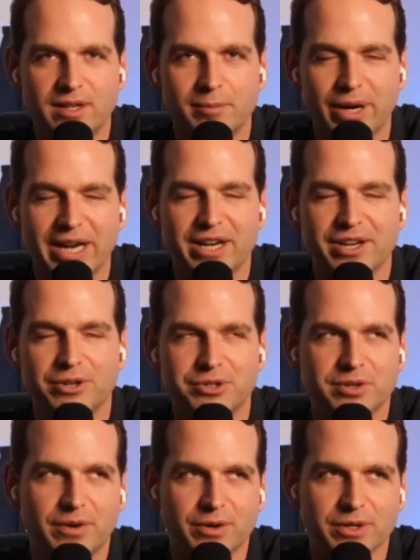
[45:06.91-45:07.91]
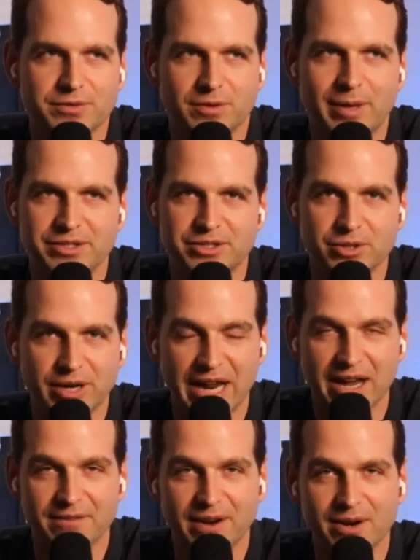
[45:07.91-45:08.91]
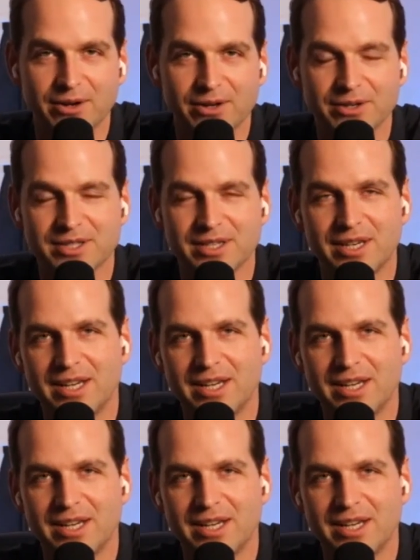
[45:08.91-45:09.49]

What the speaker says: But I can usually focus for about 2.5 hours.